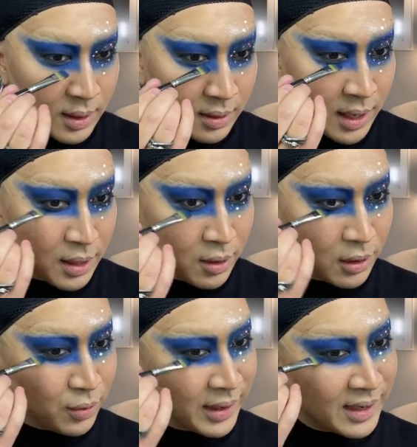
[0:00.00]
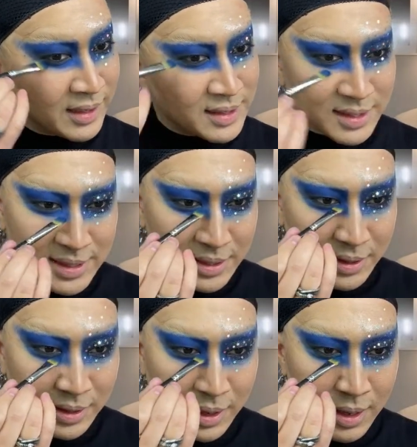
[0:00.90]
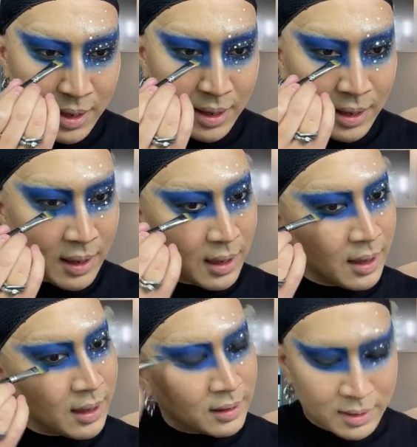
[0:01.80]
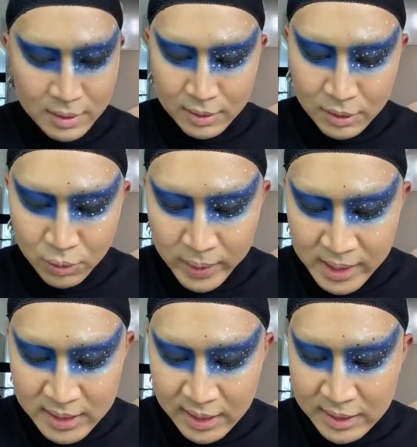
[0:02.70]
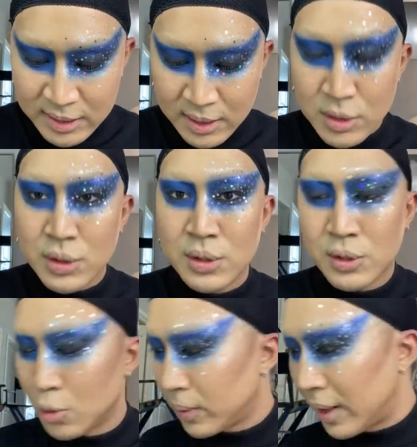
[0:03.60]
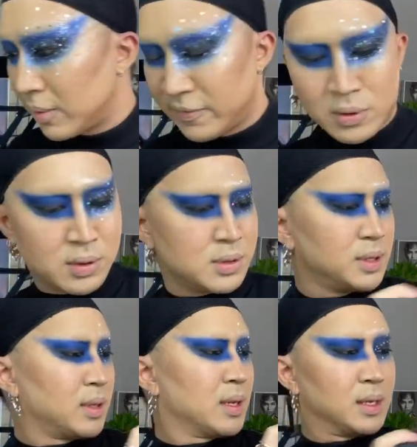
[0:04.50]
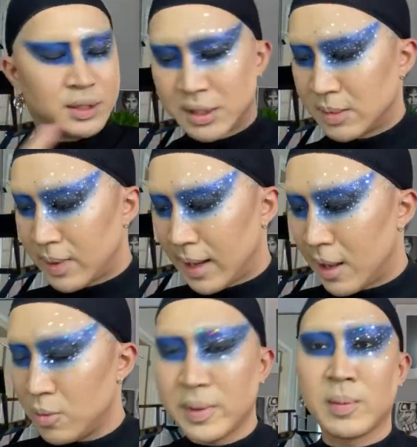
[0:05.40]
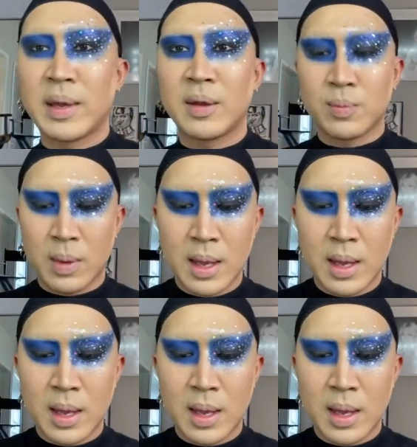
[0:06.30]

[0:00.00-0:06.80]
Thank you, Louise. Louise is super helpful. She's been helping me